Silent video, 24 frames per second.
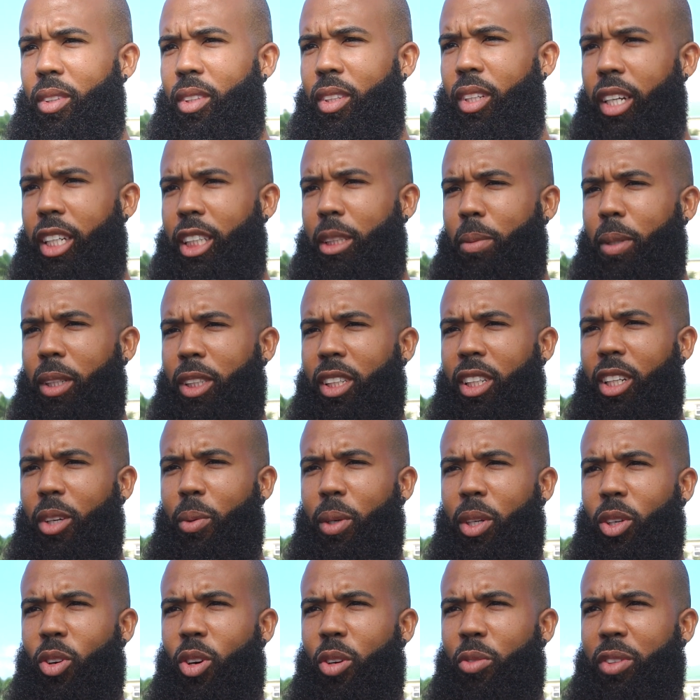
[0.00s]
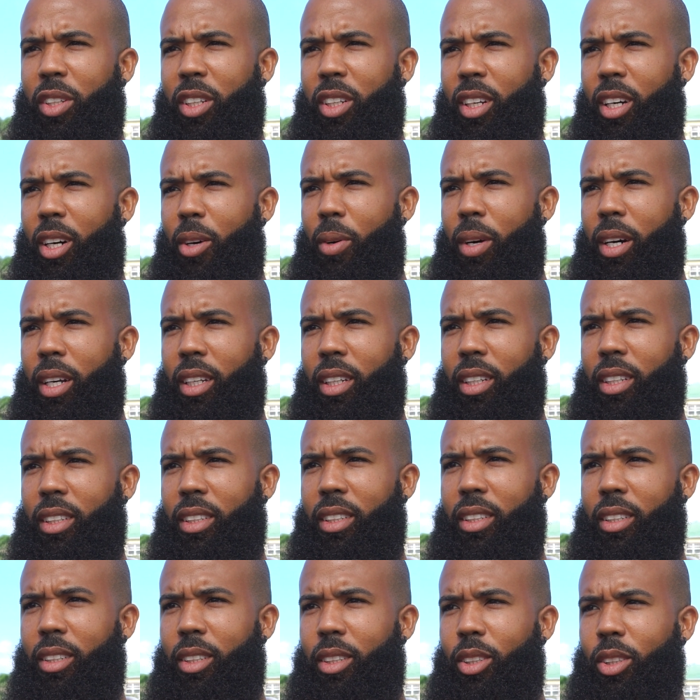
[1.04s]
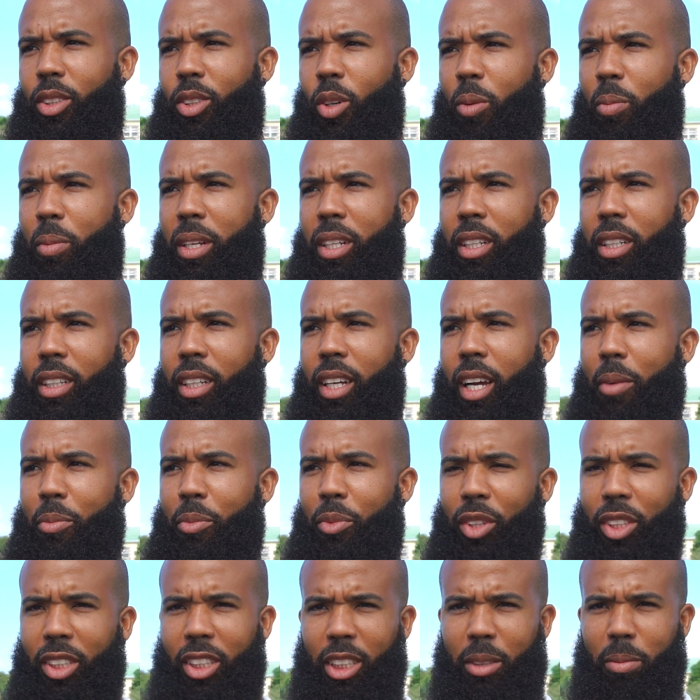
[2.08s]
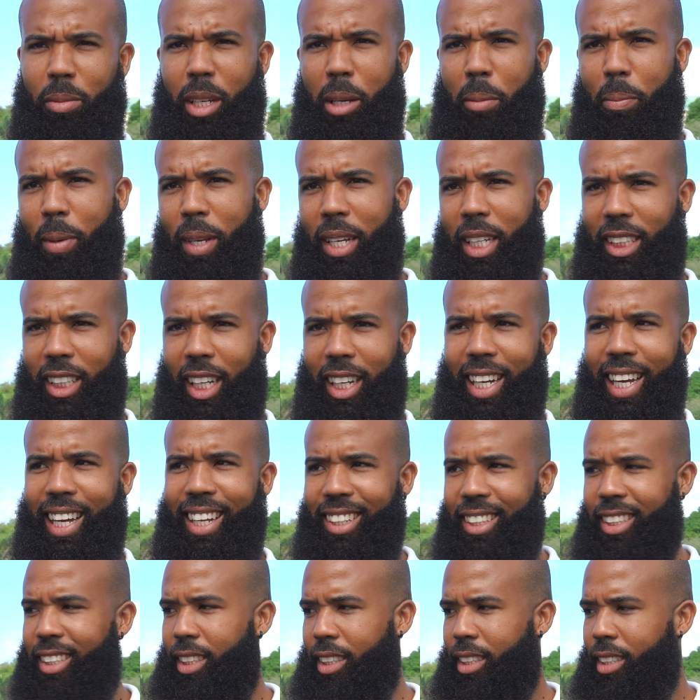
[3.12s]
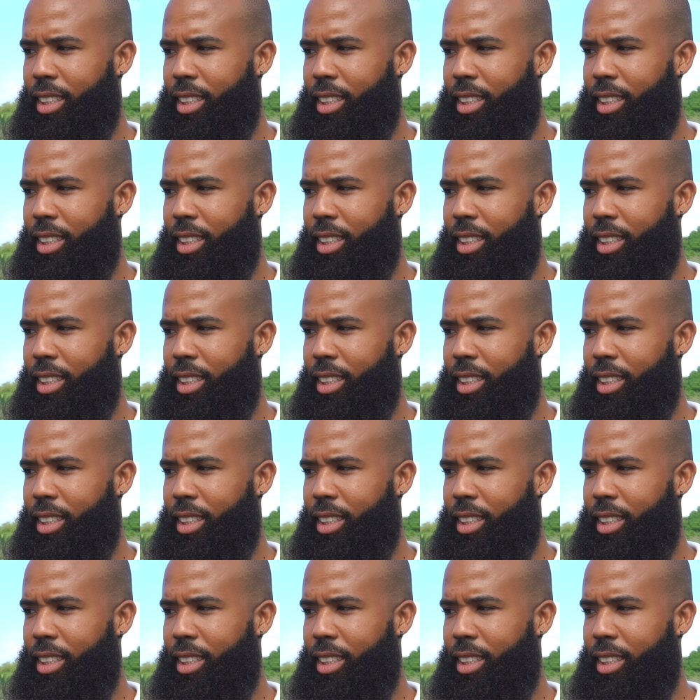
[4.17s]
Especially with COVID now and so many emphasis being placed on health.